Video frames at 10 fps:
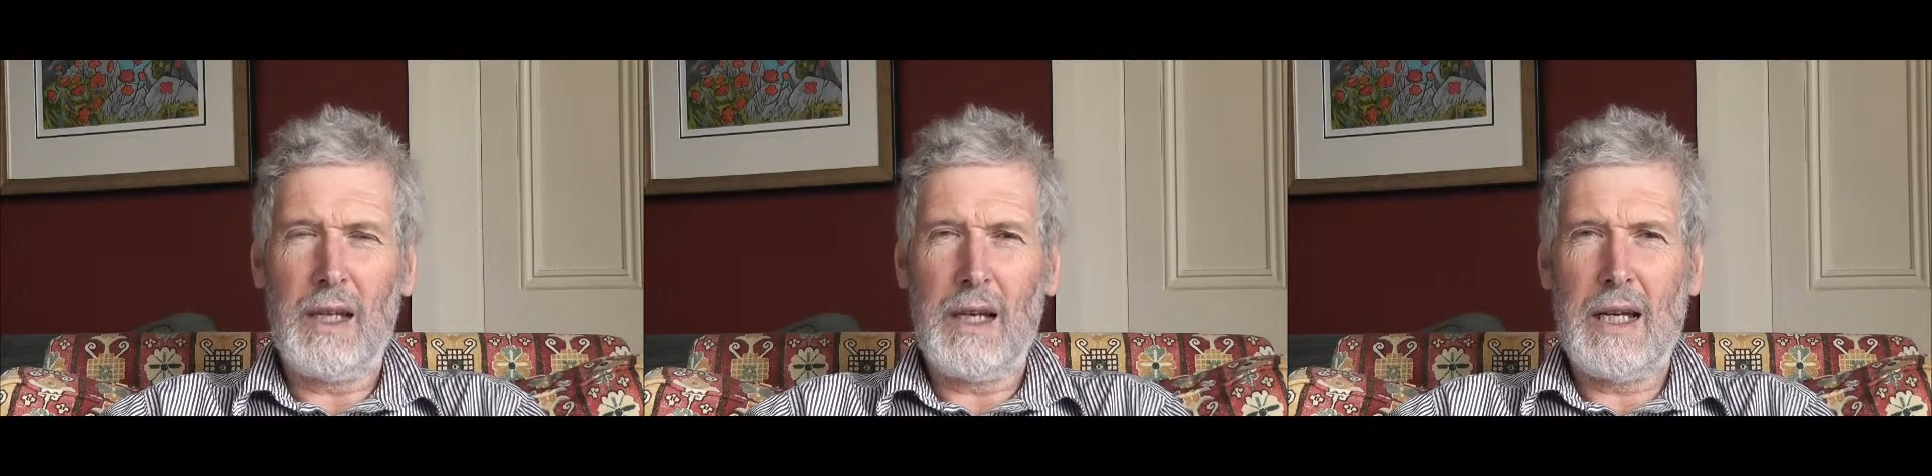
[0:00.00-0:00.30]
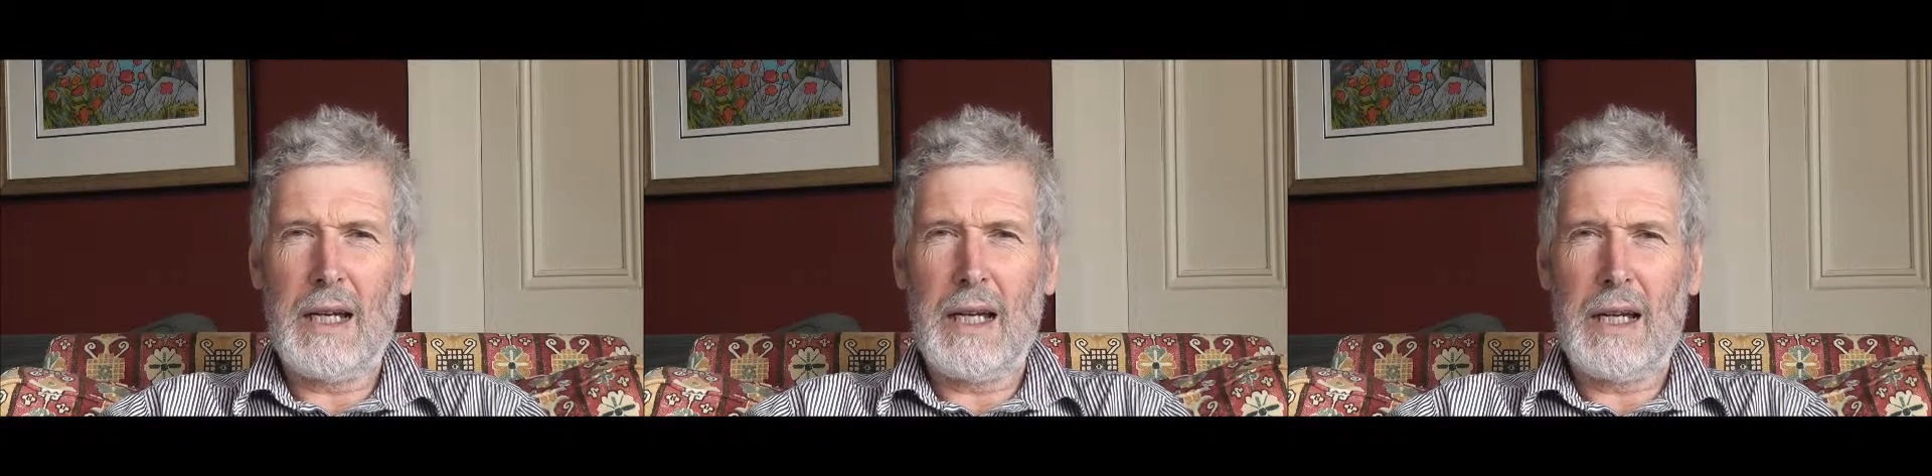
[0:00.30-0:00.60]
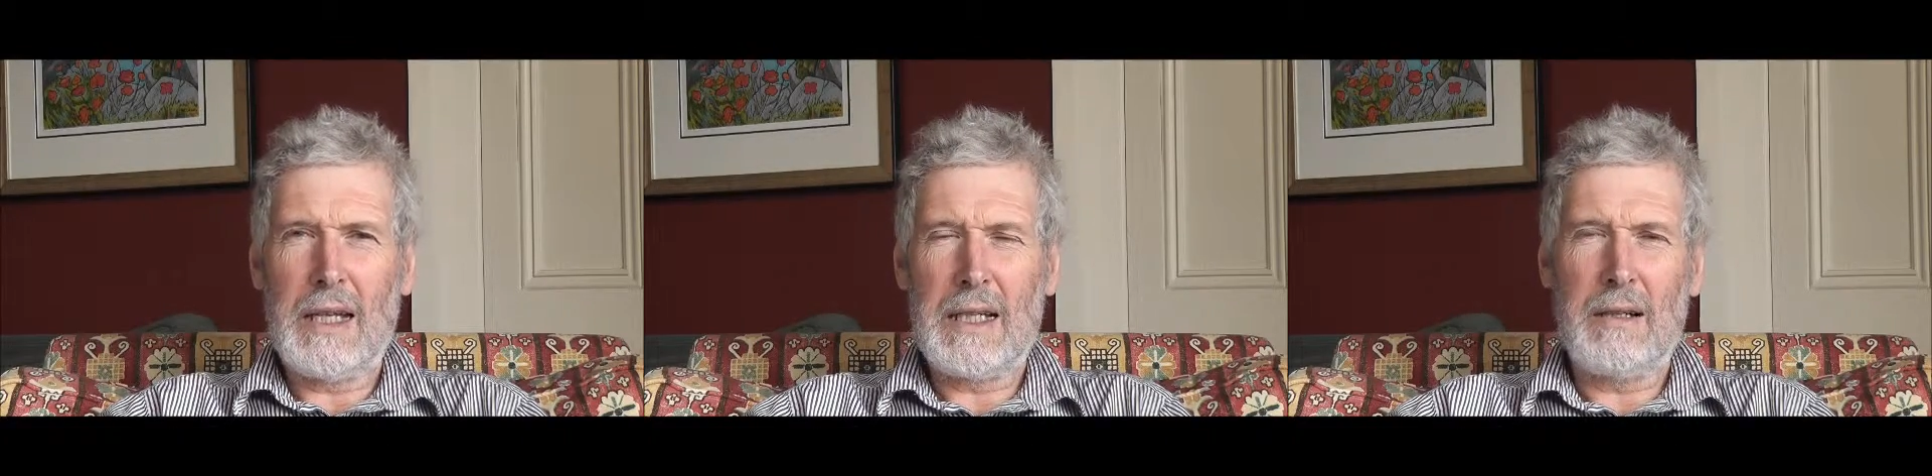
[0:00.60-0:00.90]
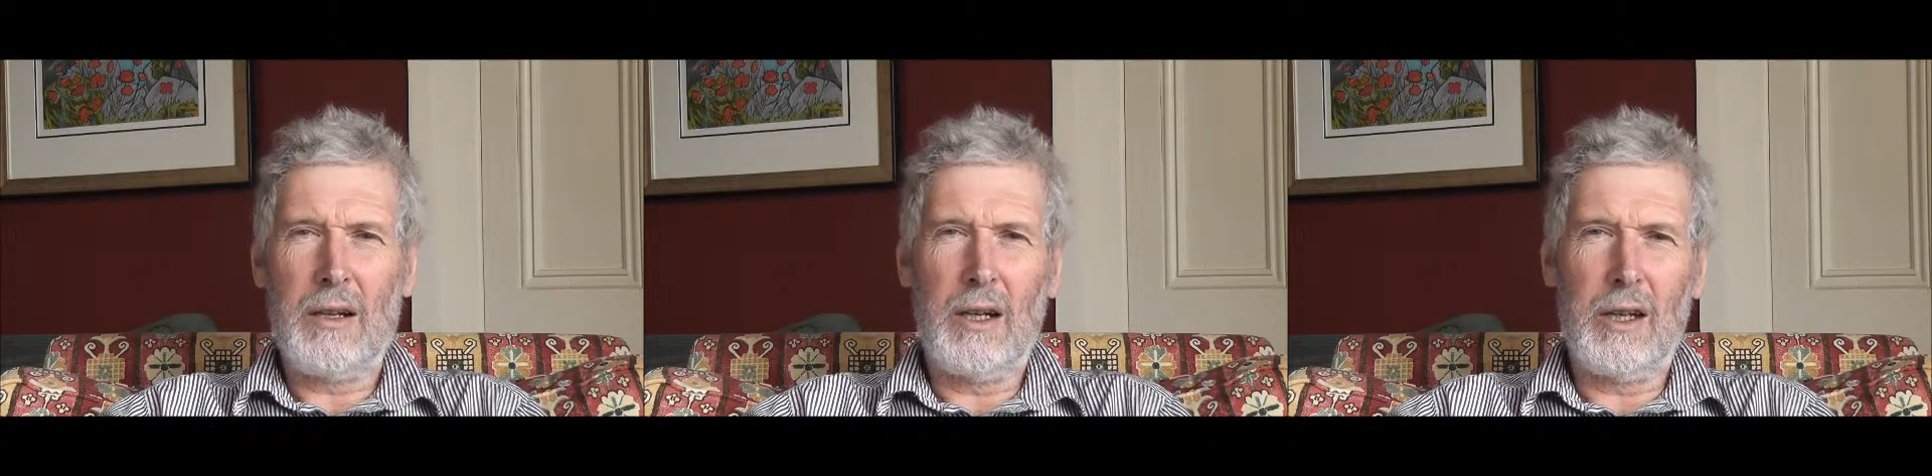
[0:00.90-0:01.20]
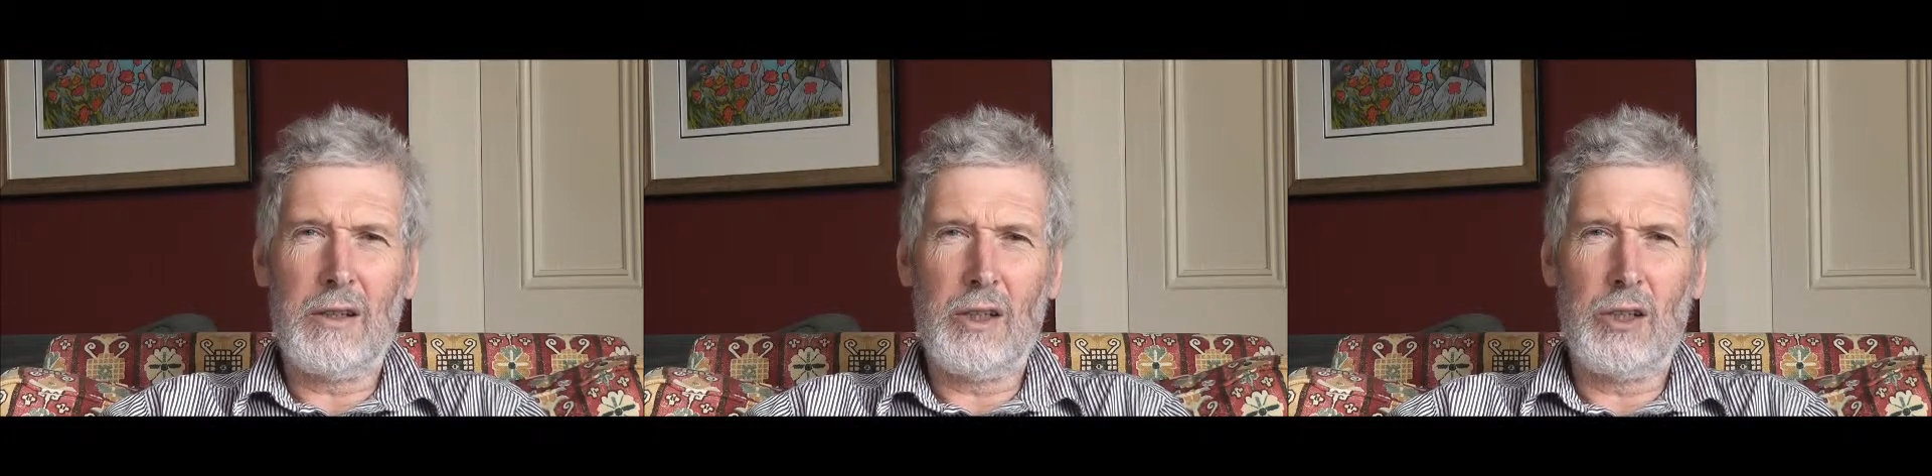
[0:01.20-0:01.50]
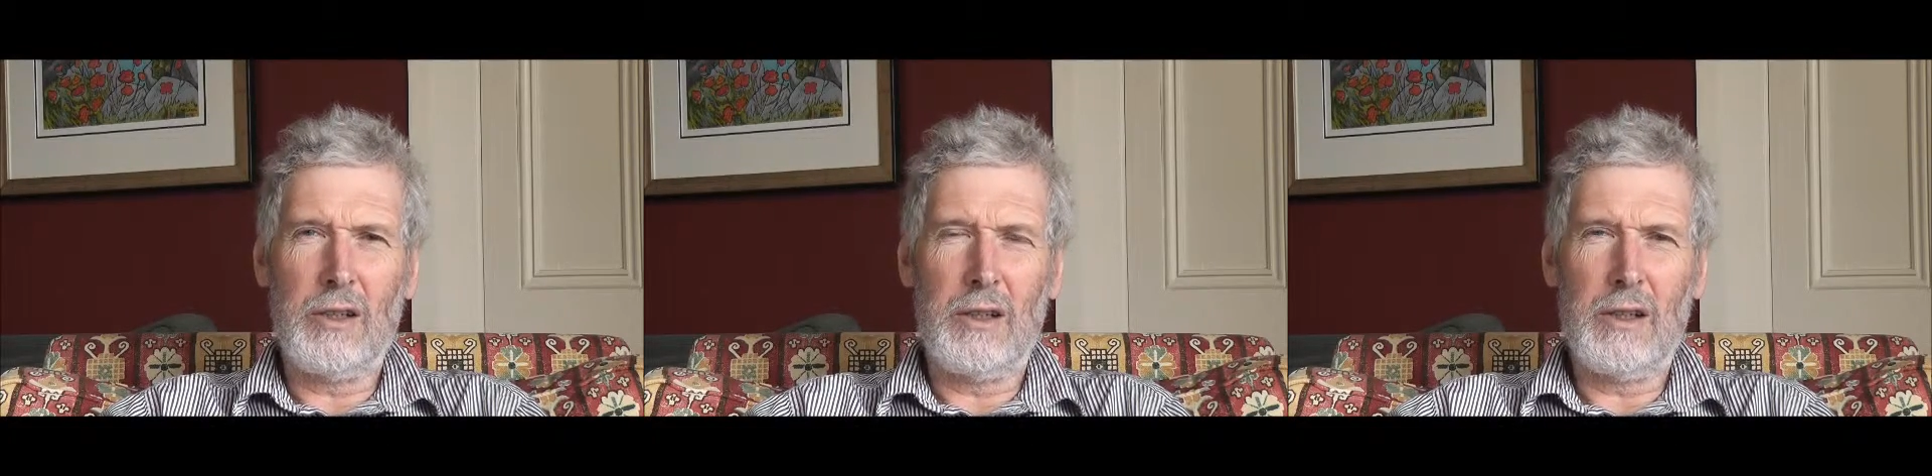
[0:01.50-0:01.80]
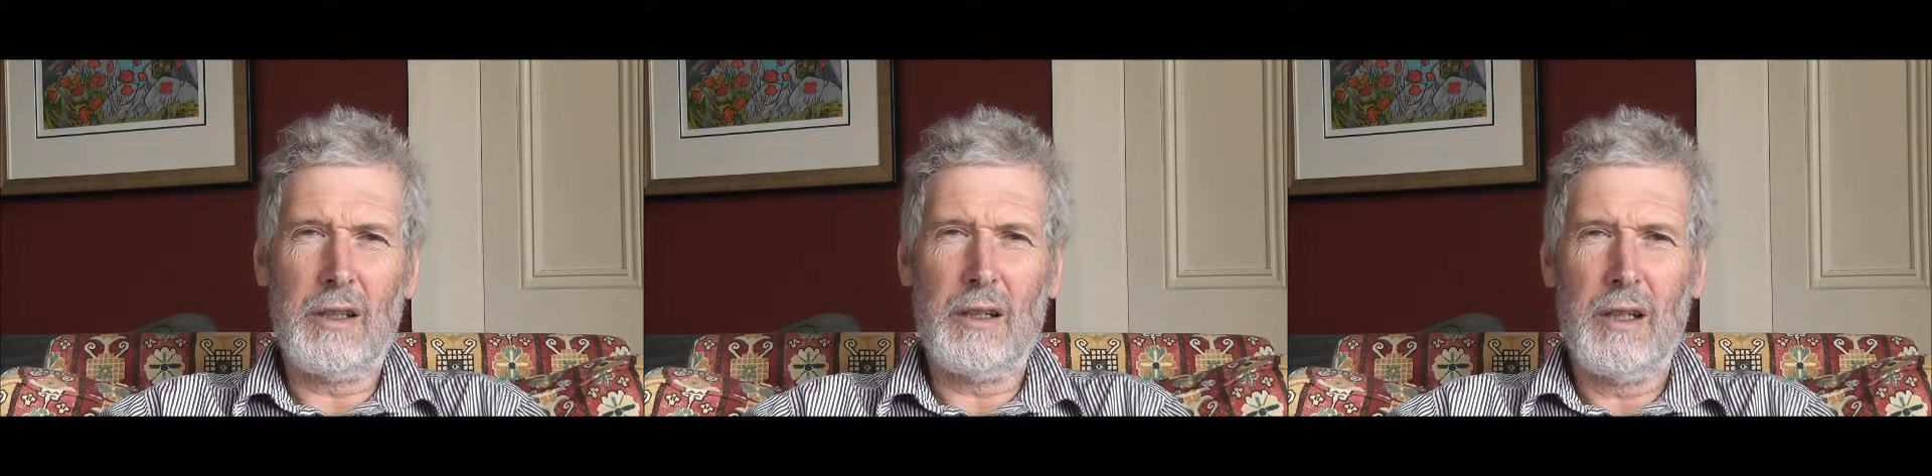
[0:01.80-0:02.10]
I
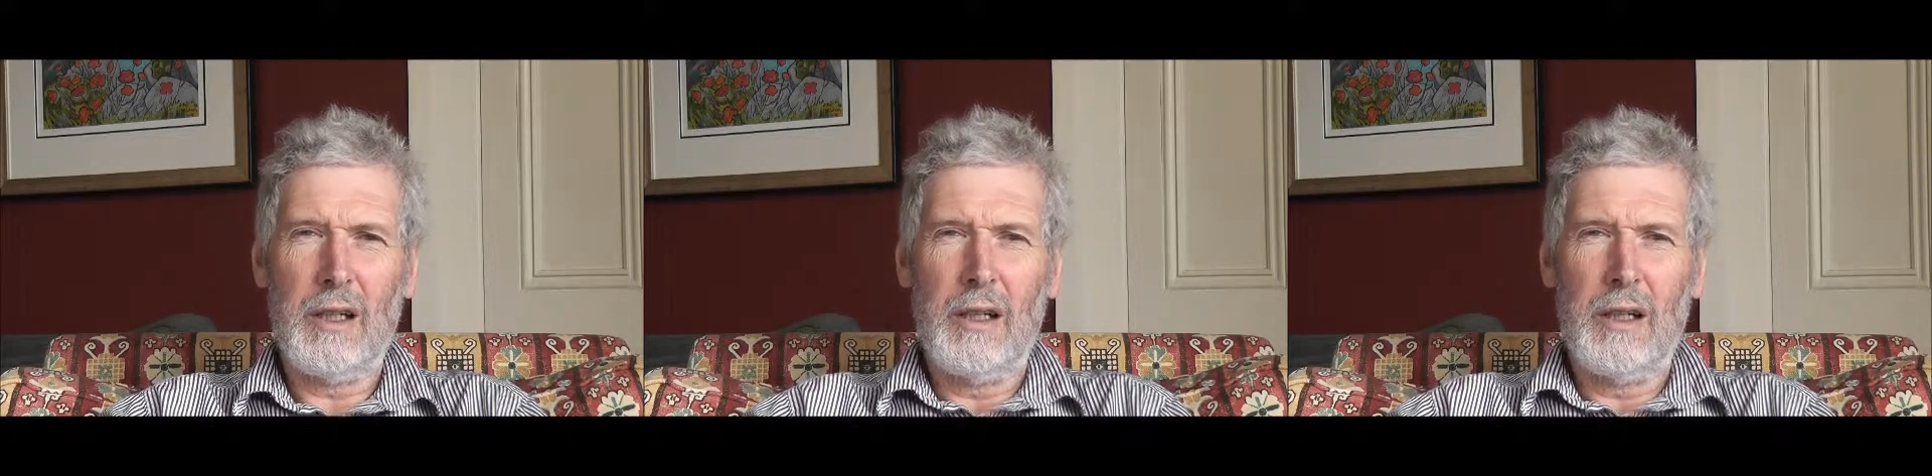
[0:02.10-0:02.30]
certainly